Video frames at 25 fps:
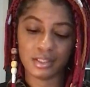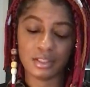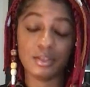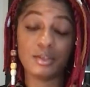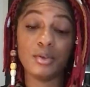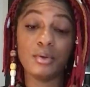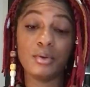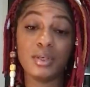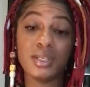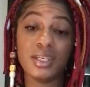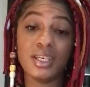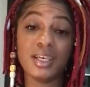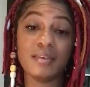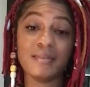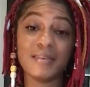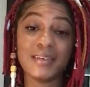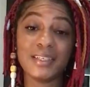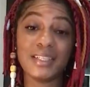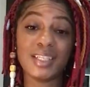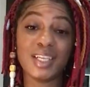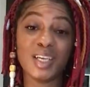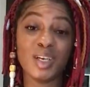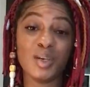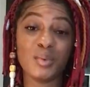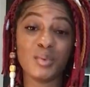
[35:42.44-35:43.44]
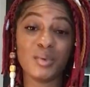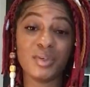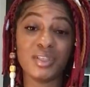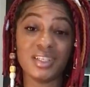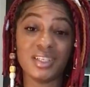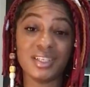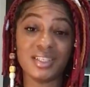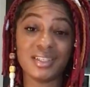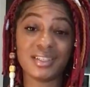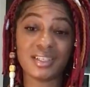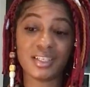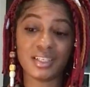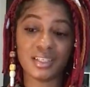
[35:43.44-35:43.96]
doing everything with
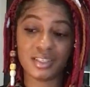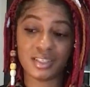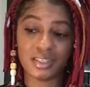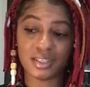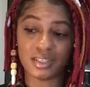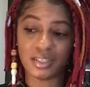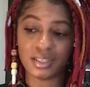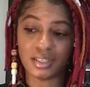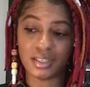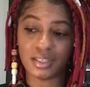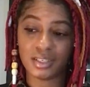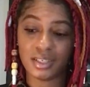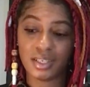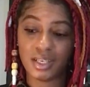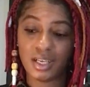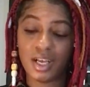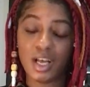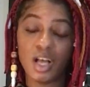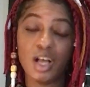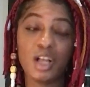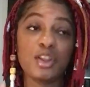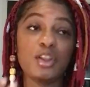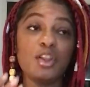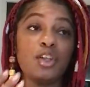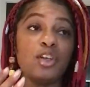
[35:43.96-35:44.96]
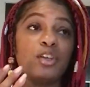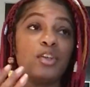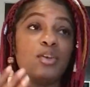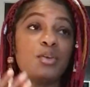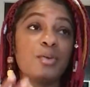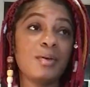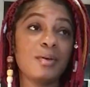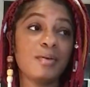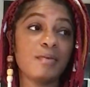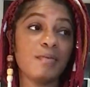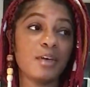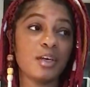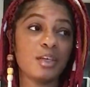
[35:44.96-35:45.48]
intention. The
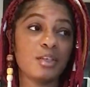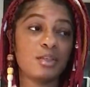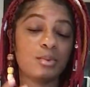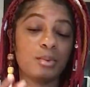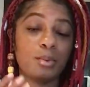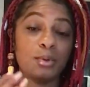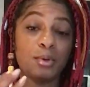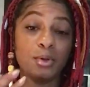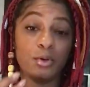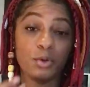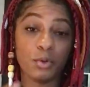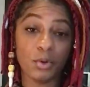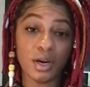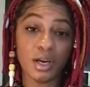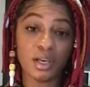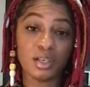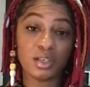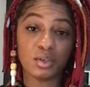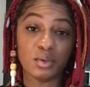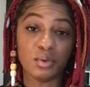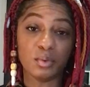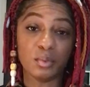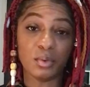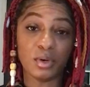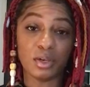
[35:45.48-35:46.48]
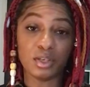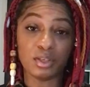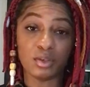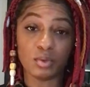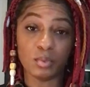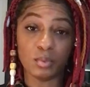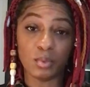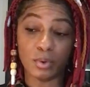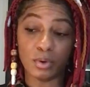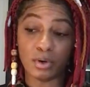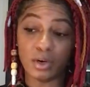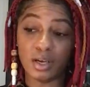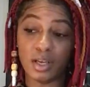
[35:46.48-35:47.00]
universe will grant you what you
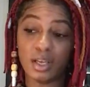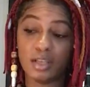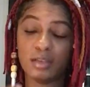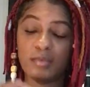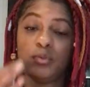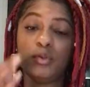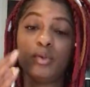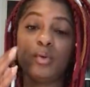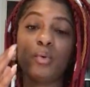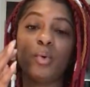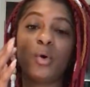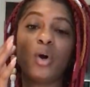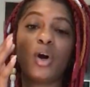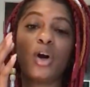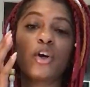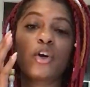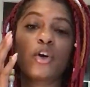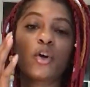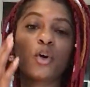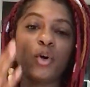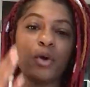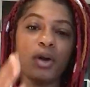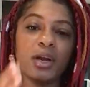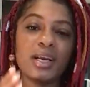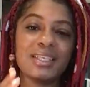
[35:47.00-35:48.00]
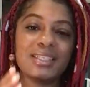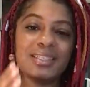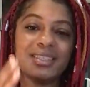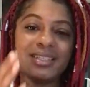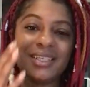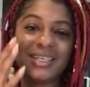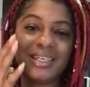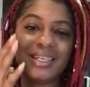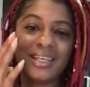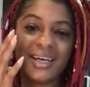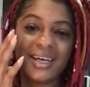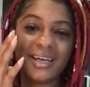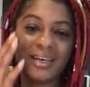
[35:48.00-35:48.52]
want if you are
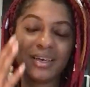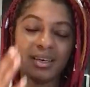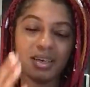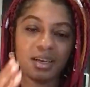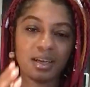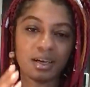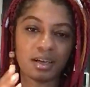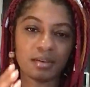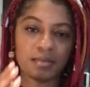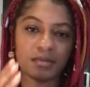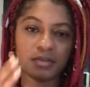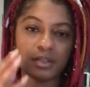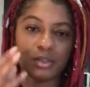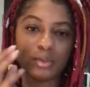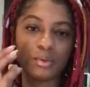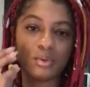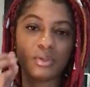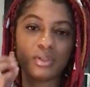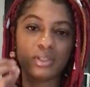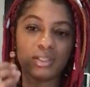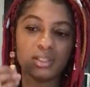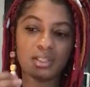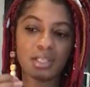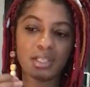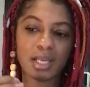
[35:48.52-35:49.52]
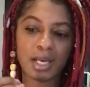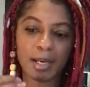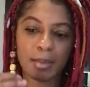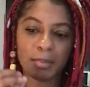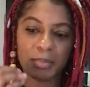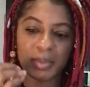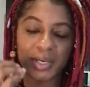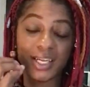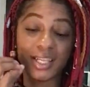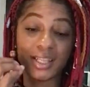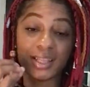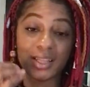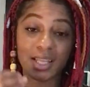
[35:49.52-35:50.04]
crazy enough to step
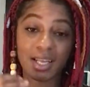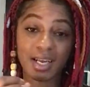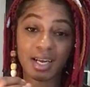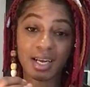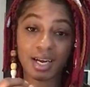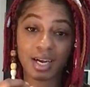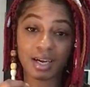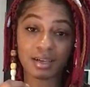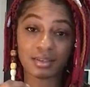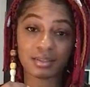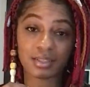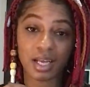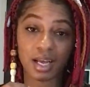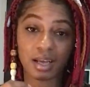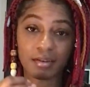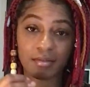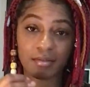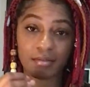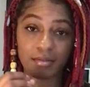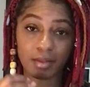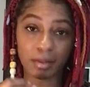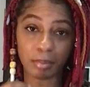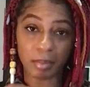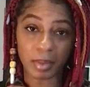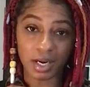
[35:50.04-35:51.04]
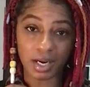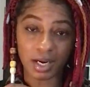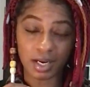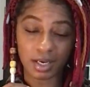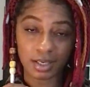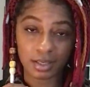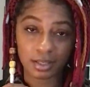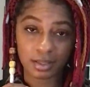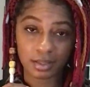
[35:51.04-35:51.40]
and think outside of the box.